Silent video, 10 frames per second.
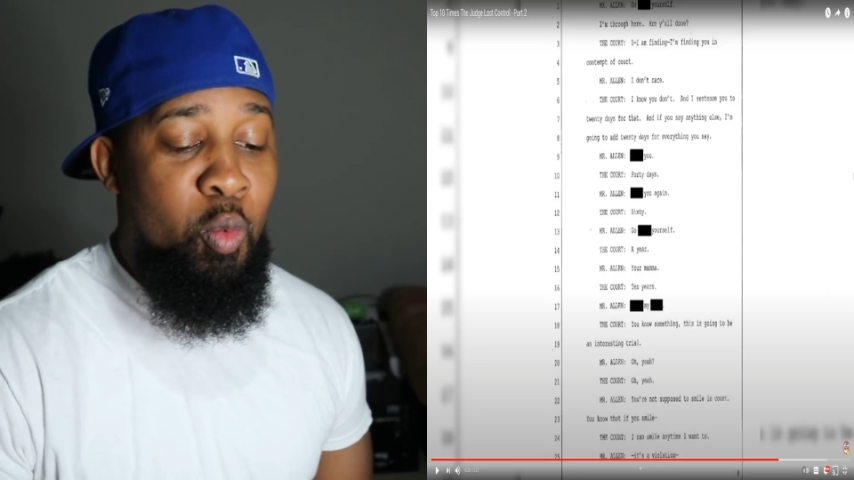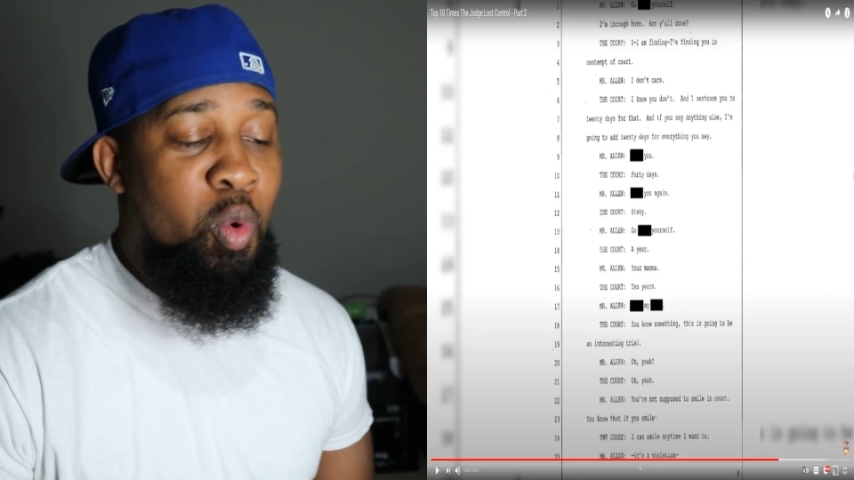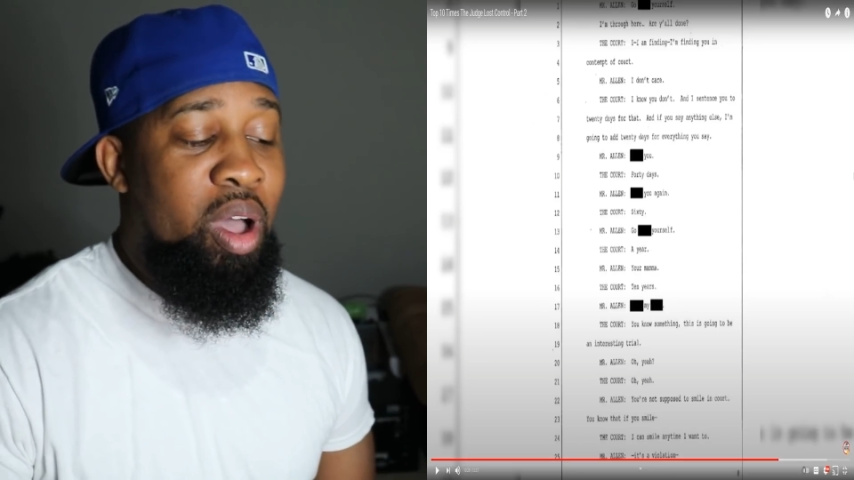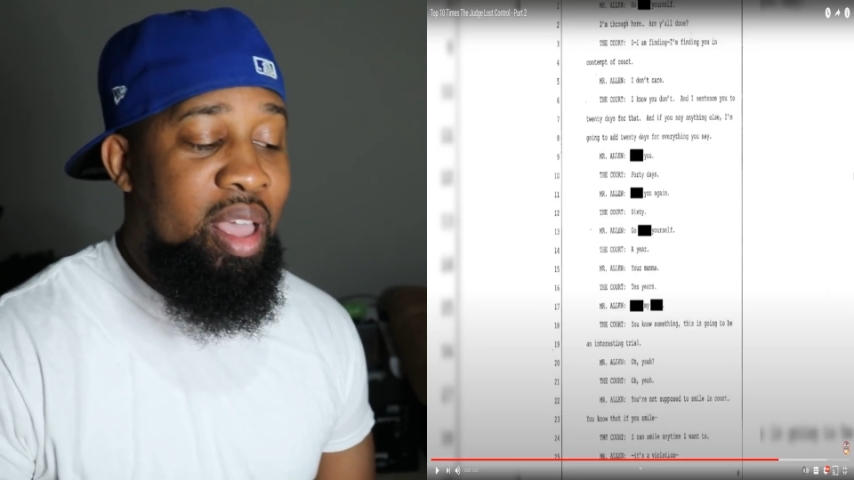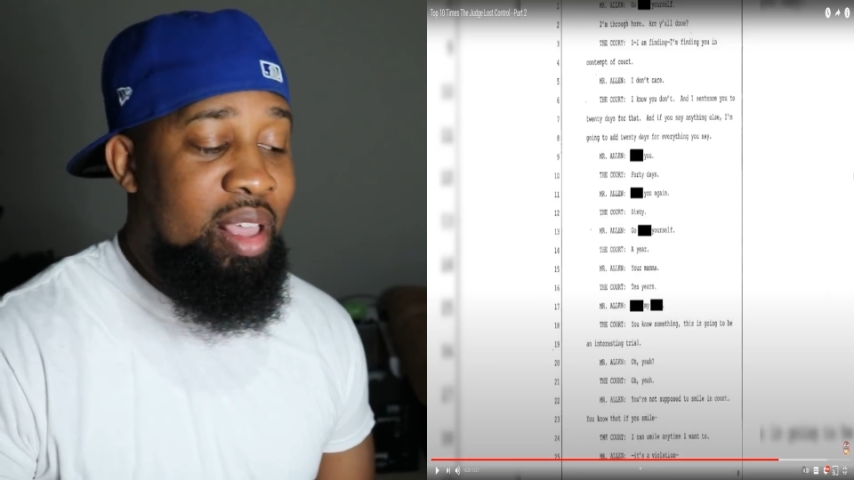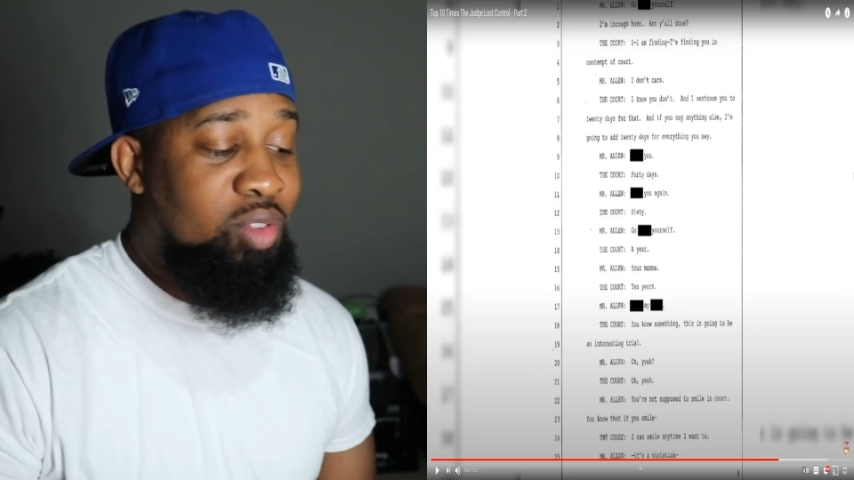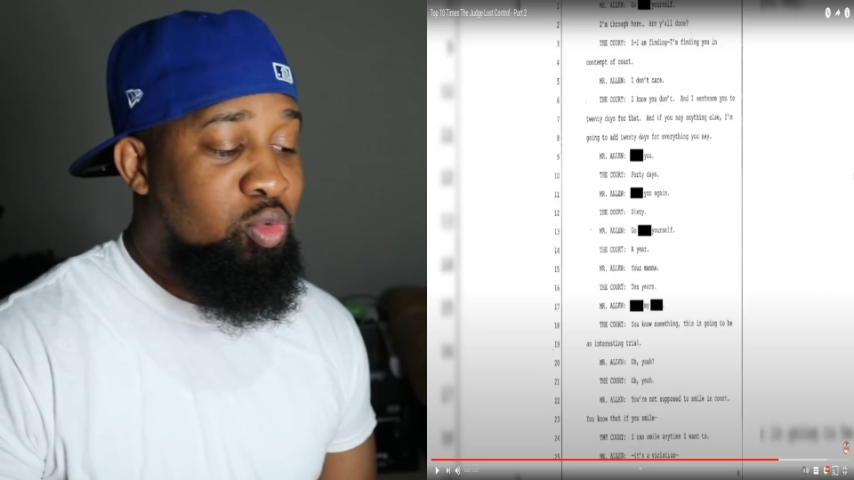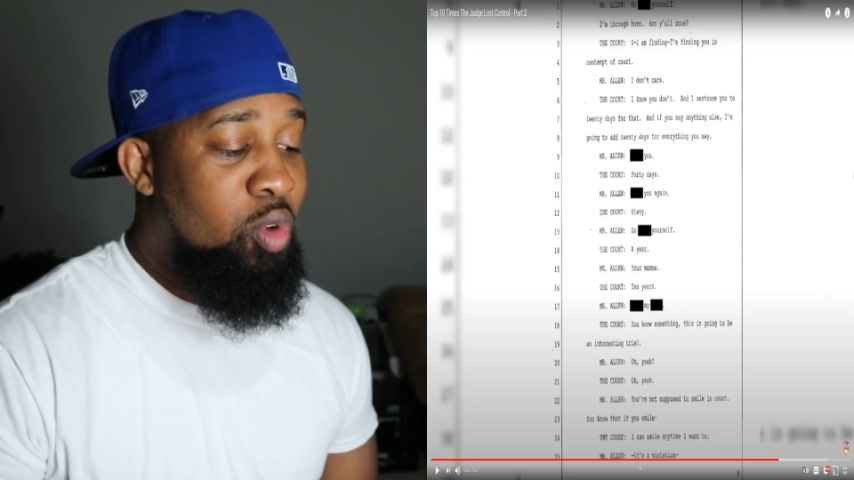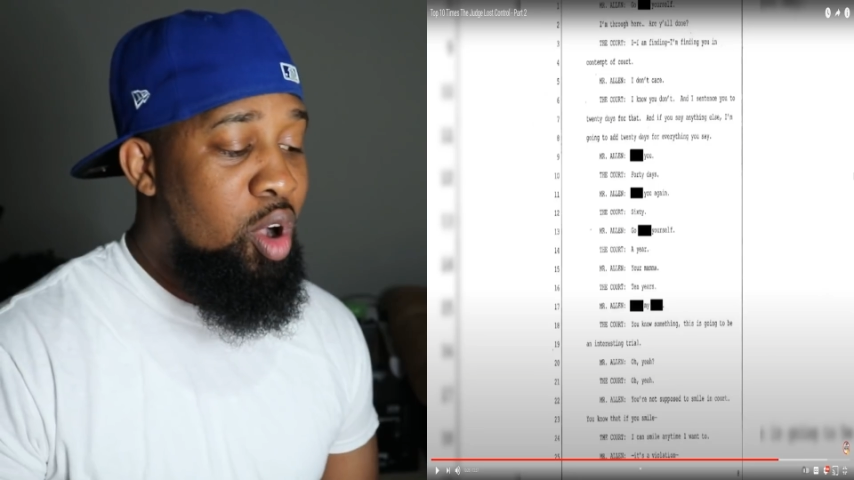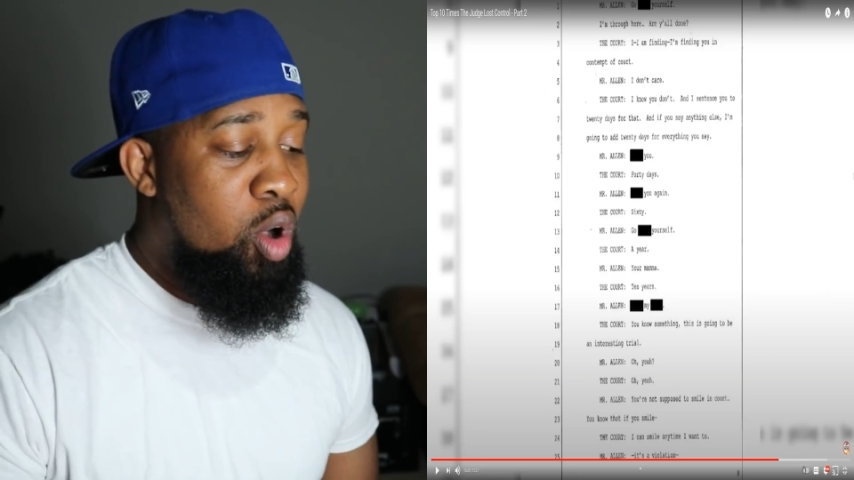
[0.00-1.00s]
what is
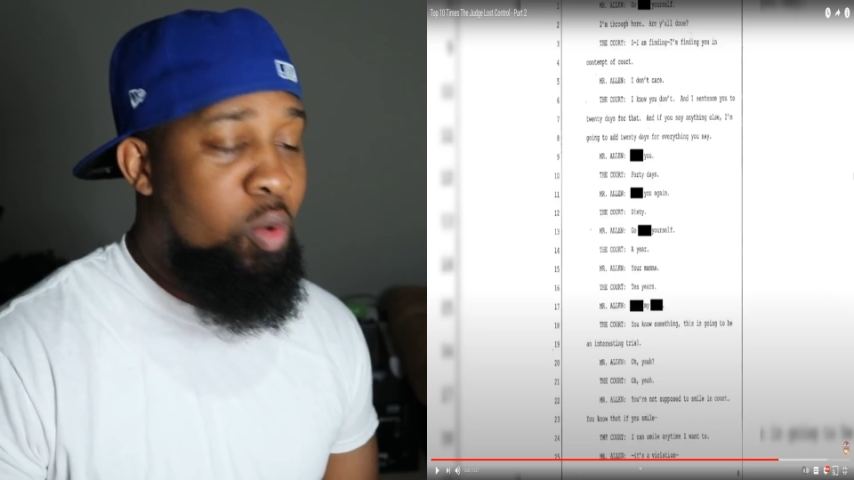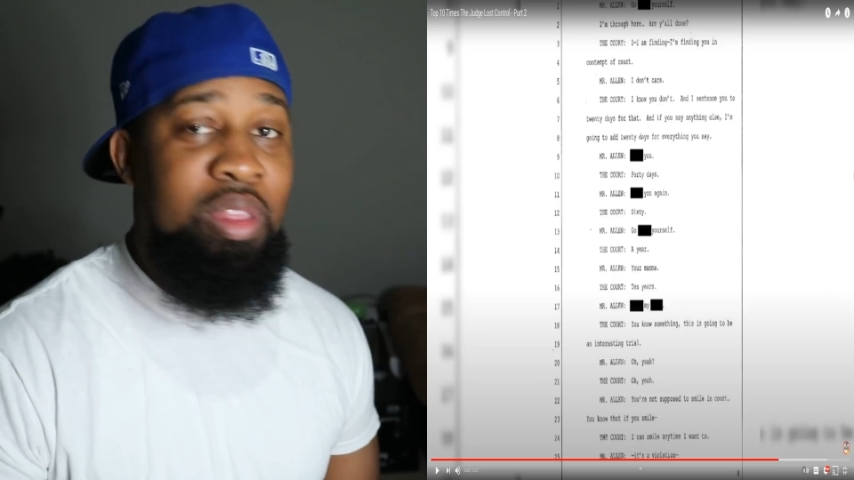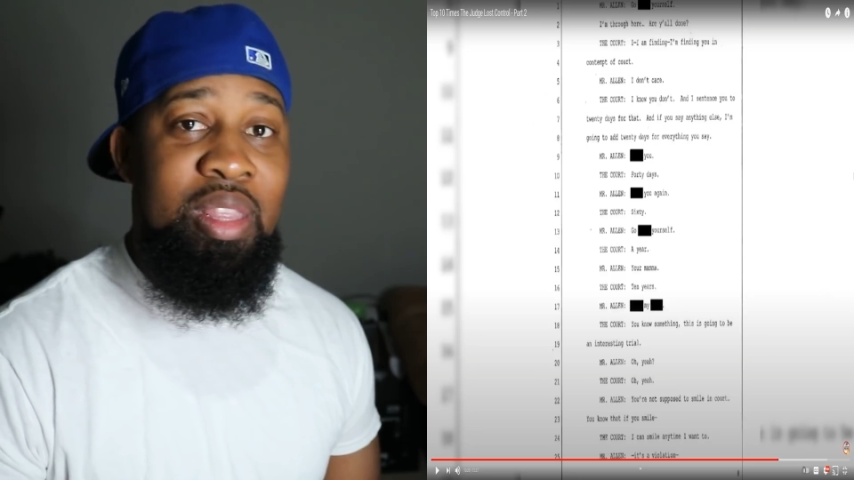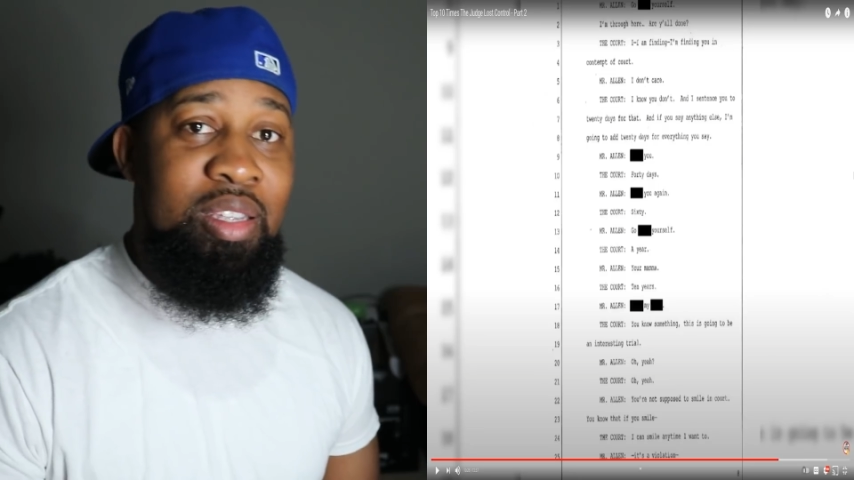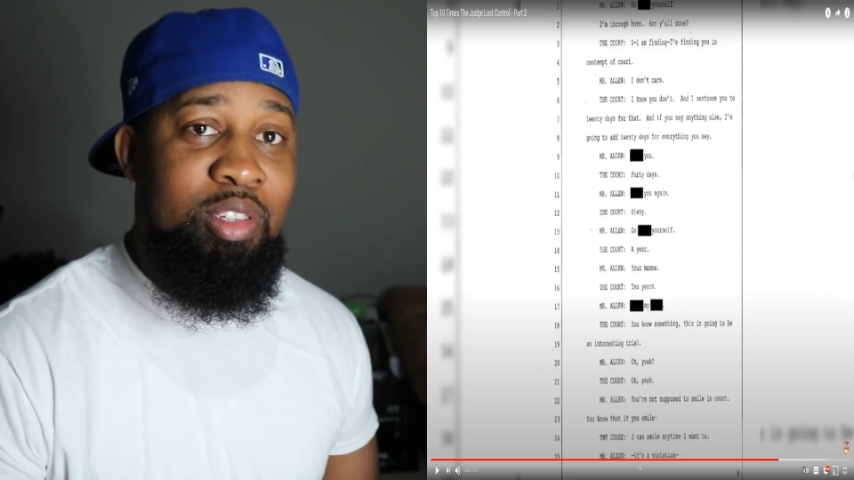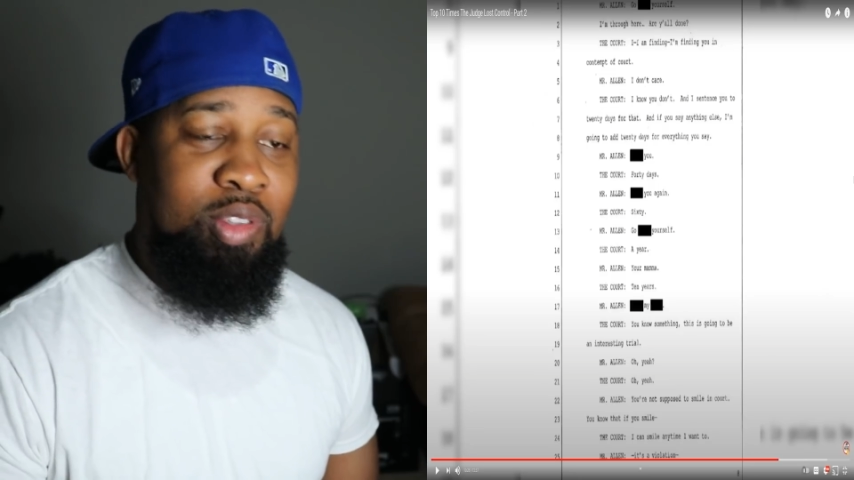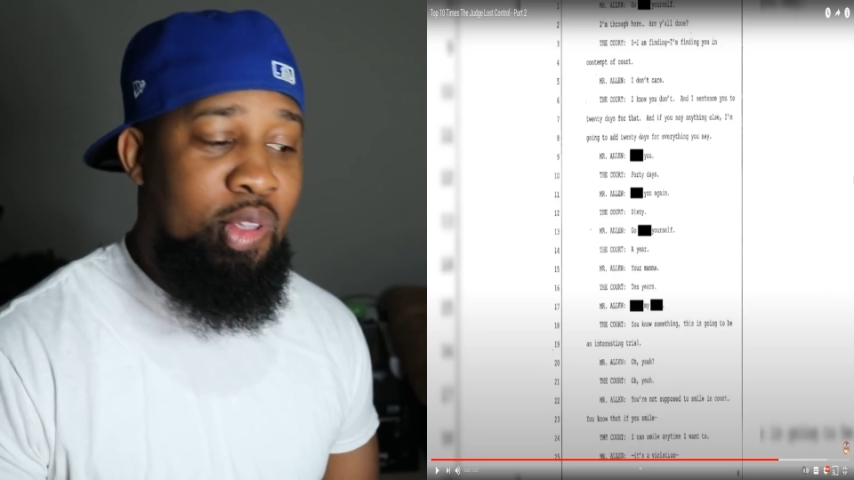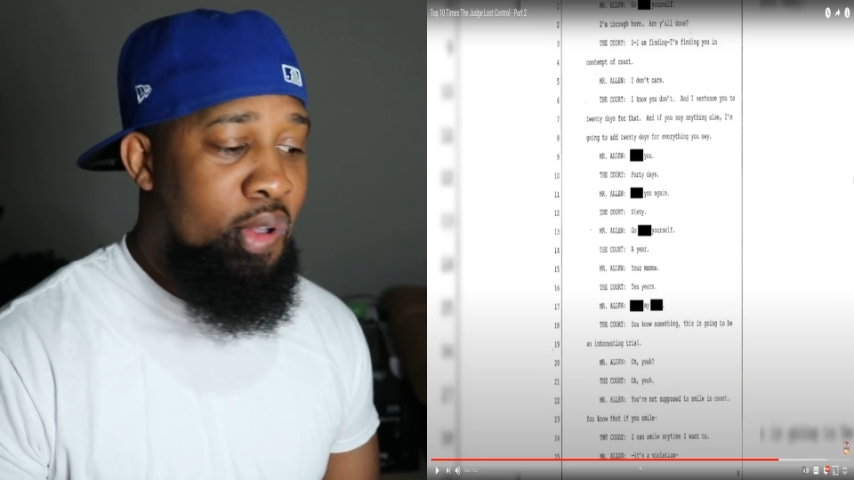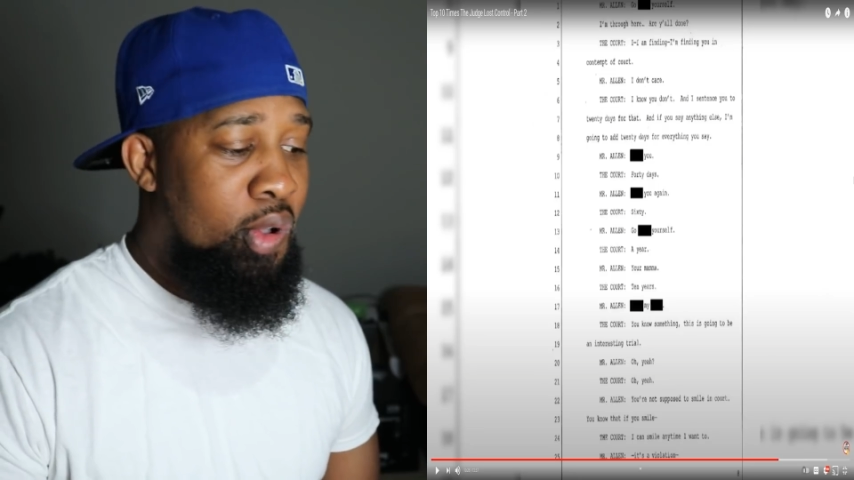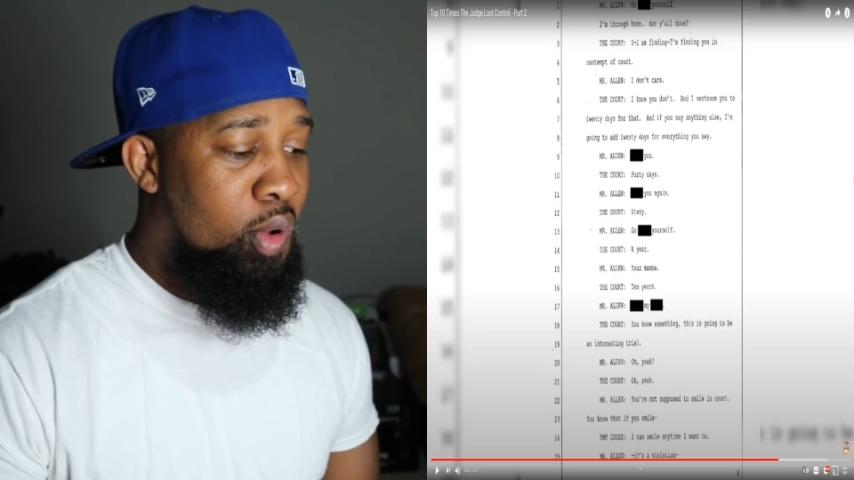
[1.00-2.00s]
wrong with this
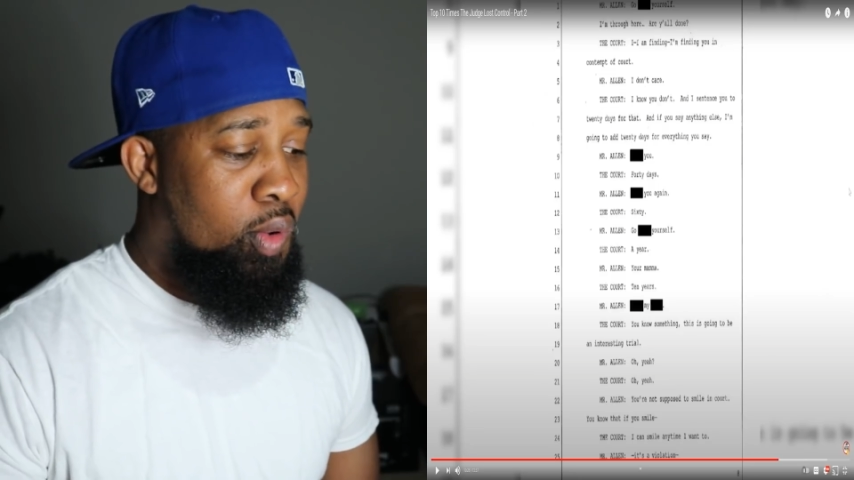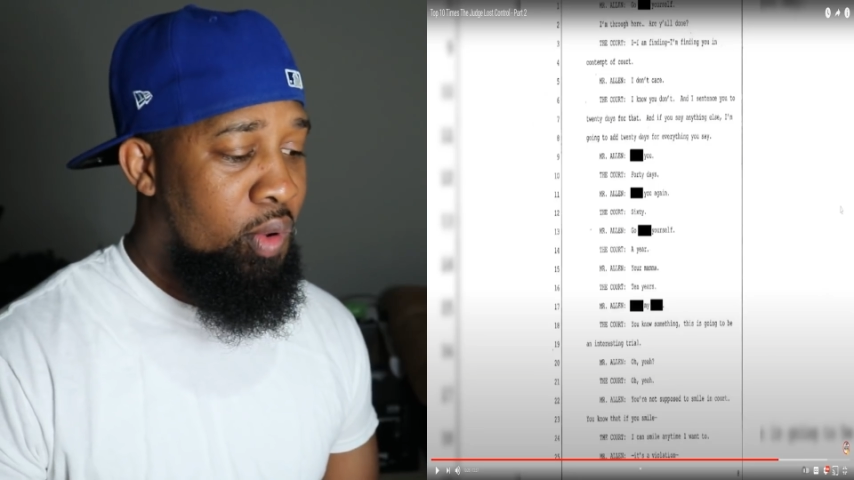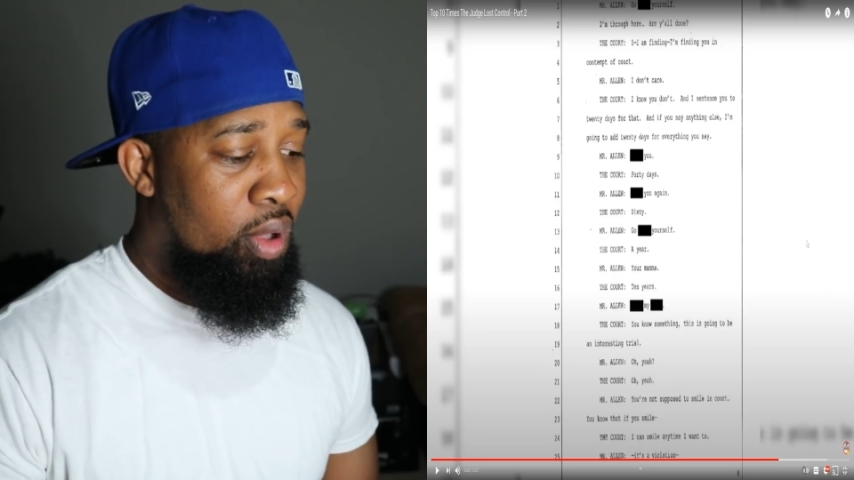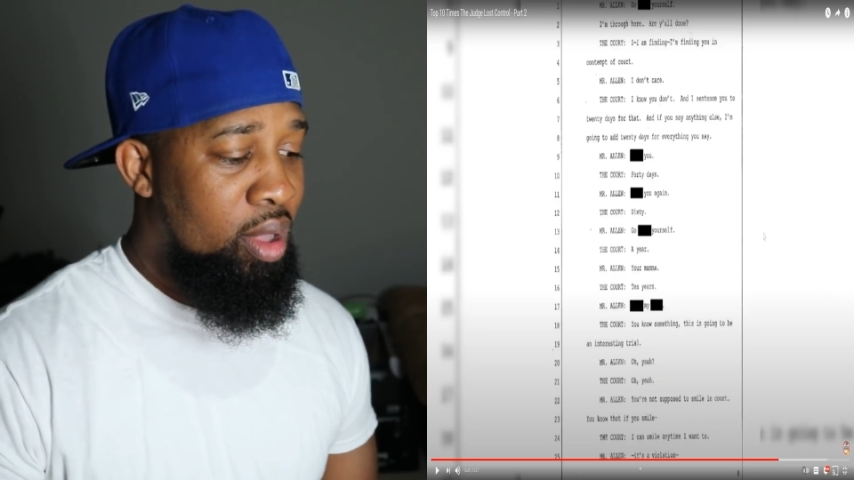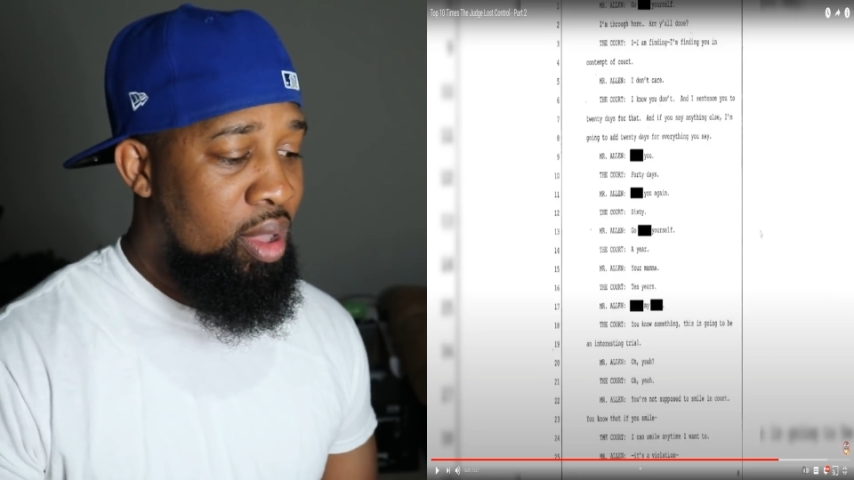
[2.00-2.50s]
dude?